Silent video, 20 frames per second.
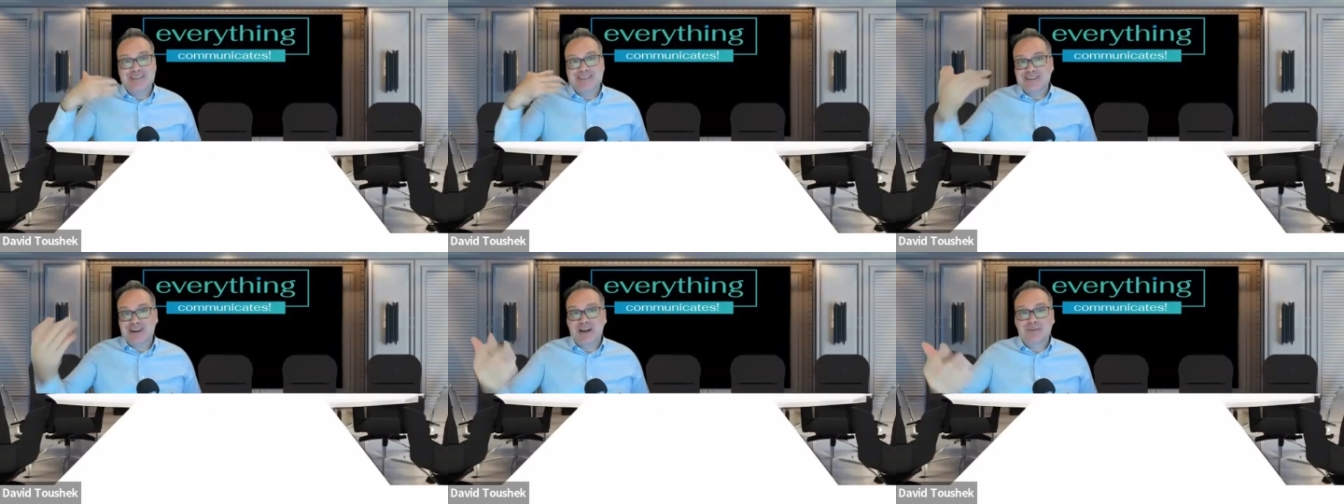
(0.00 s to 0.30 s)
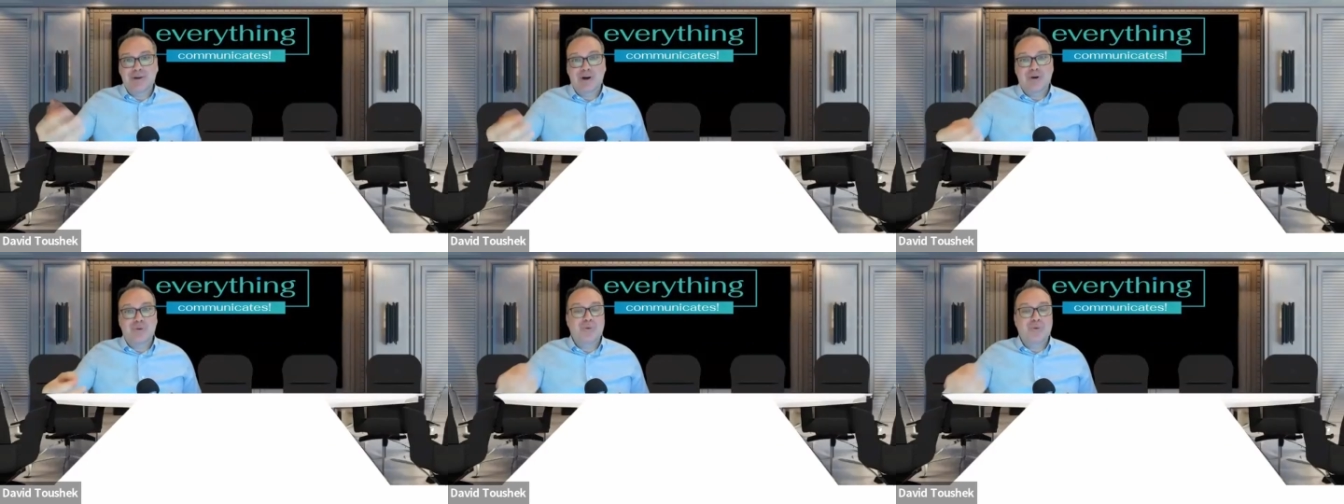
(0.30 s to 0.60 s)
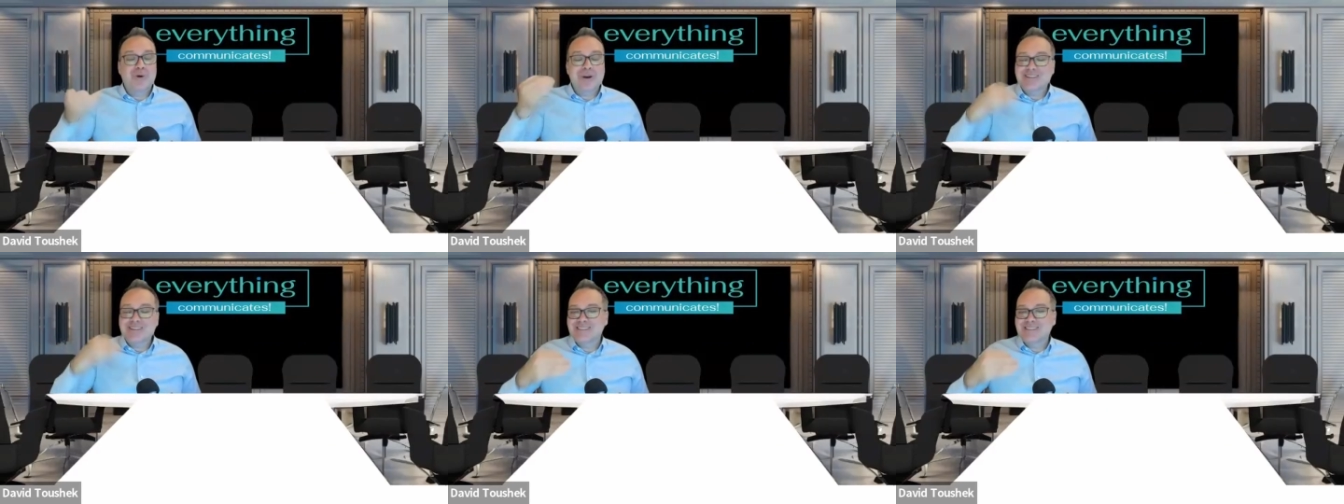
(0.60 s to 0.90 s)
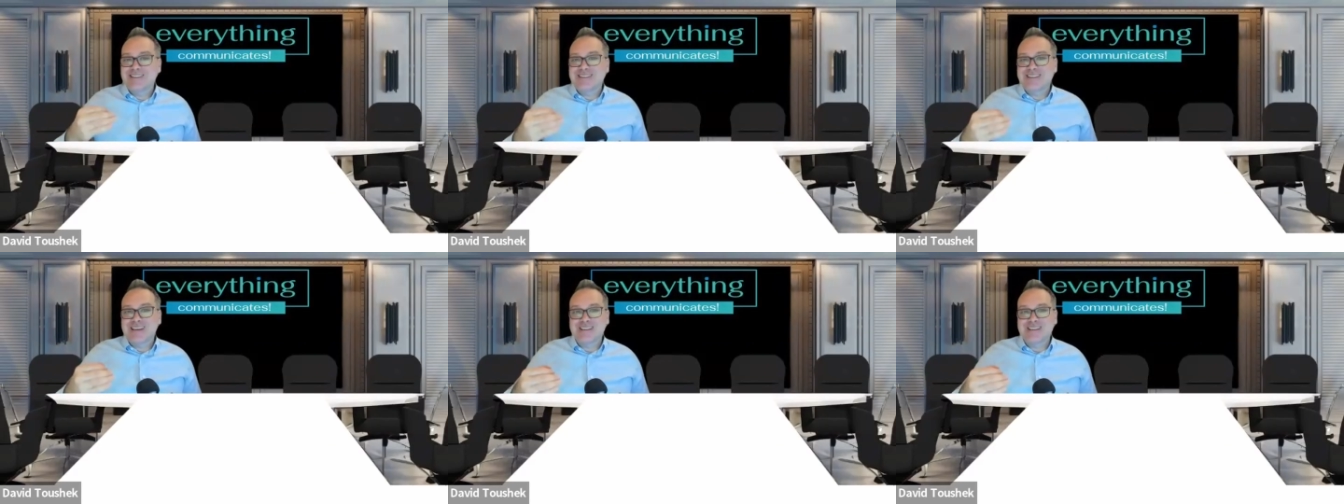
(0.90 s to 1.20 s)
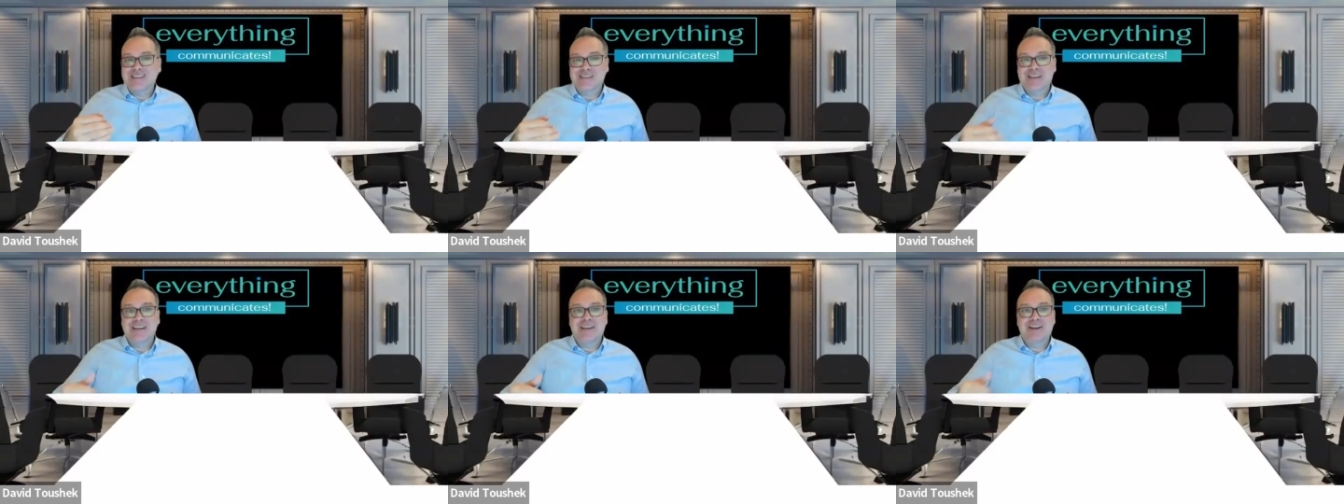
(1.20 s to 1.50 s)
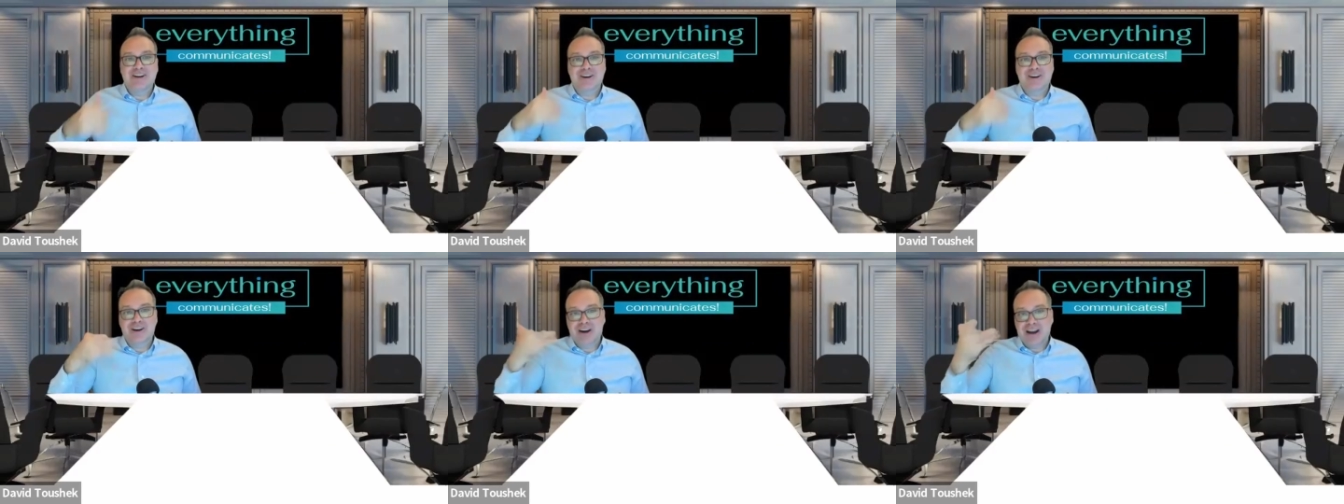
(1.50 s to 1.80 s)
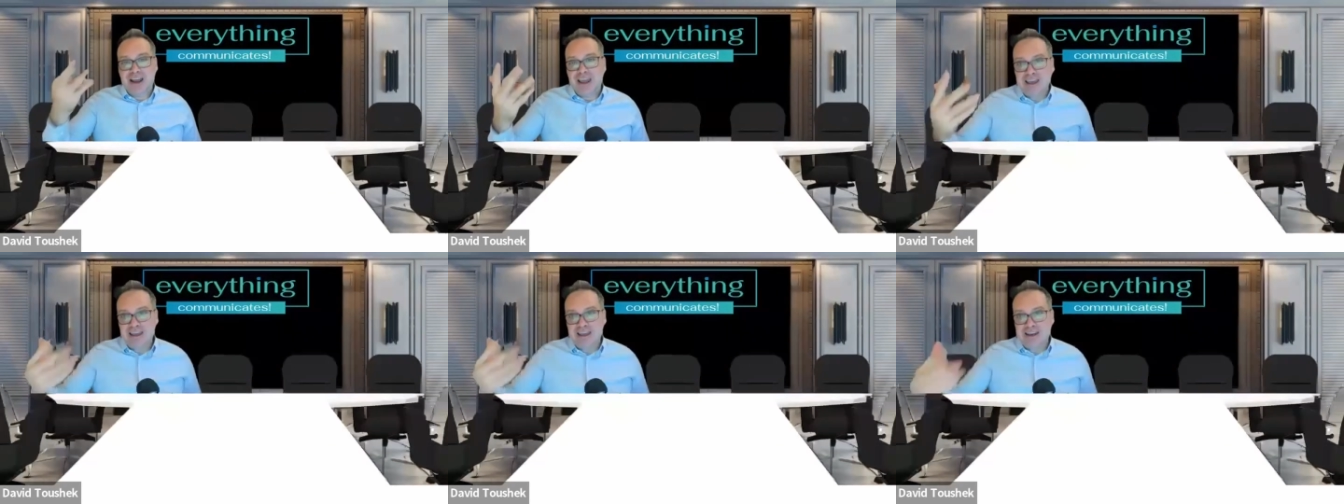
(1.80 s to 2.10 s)
to talk about what is the intention
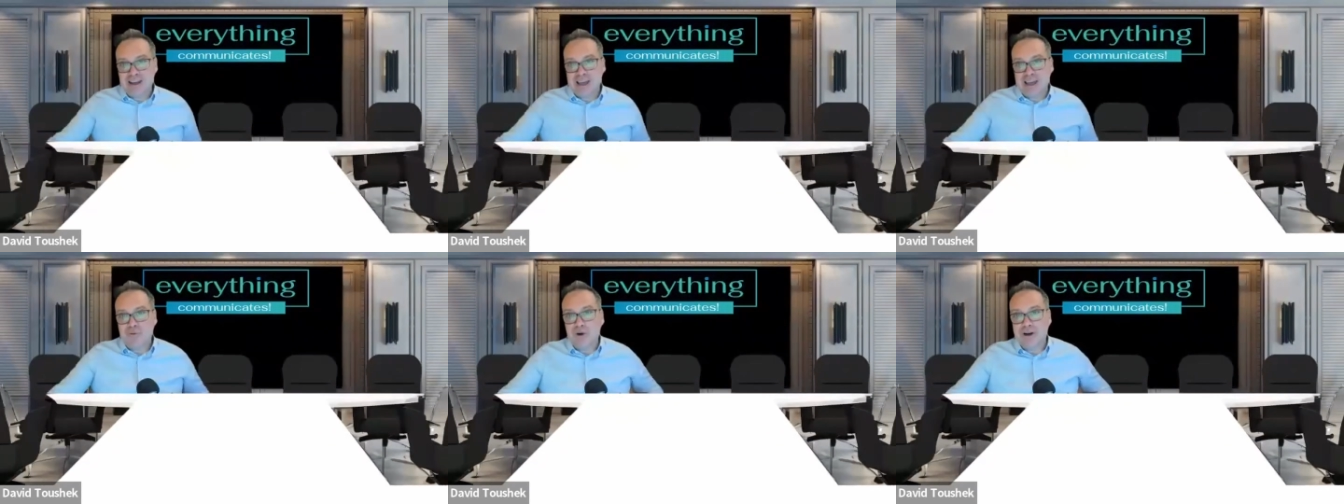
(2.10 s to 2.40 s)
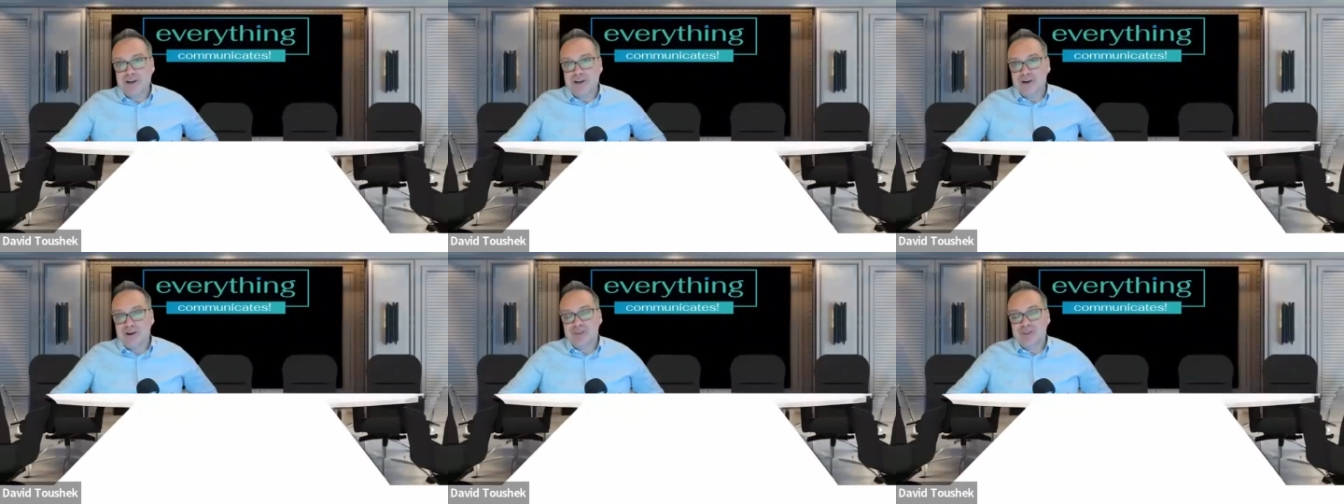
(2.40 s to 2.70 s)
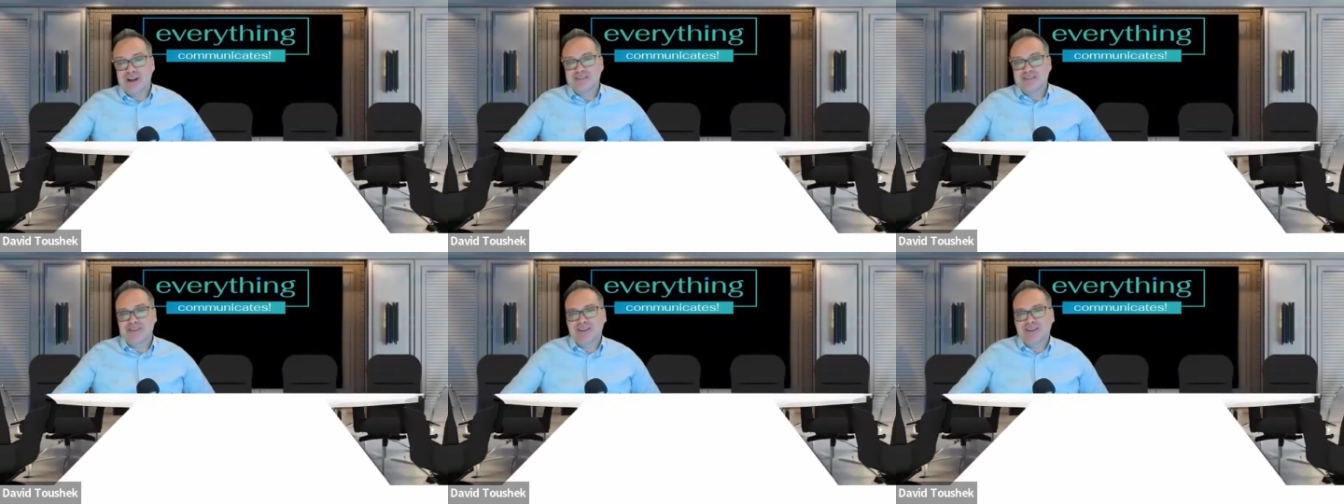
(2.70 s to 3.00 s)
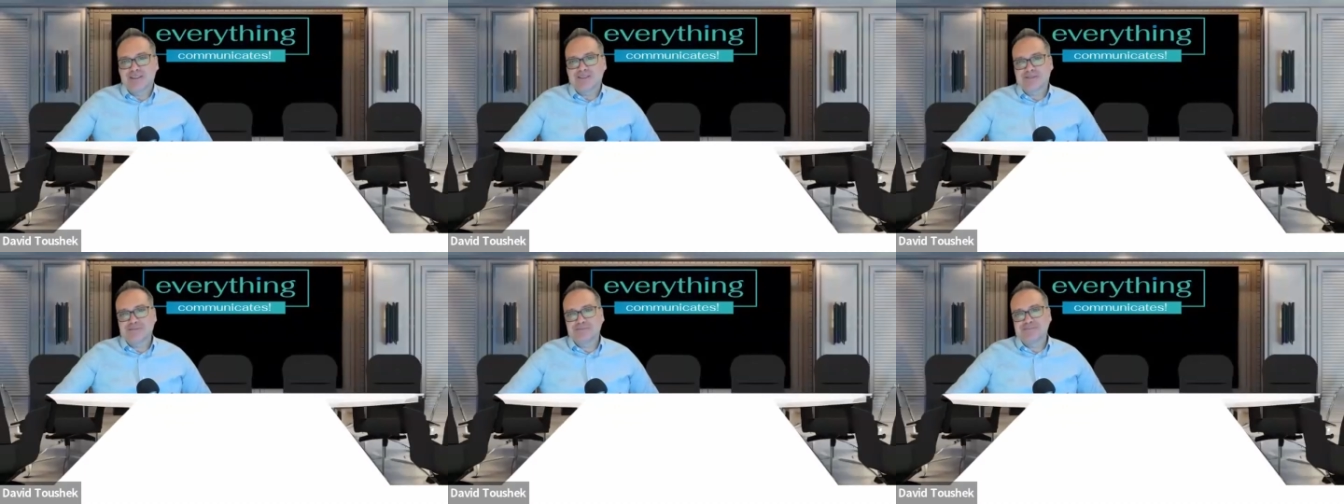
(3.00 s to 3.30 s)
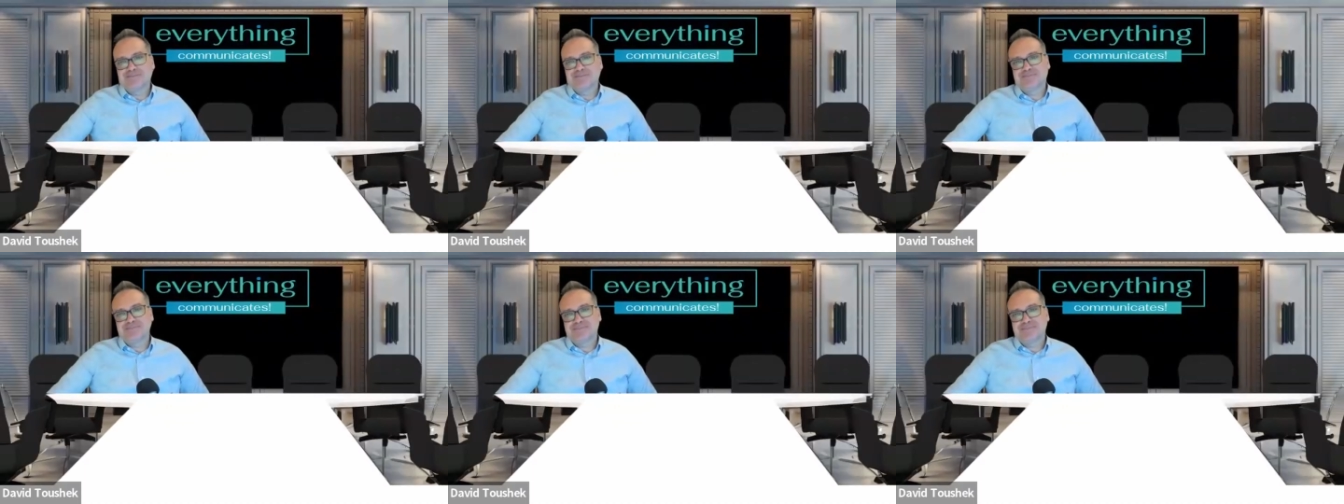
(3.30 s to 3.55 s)
here and what are your thoughts on this?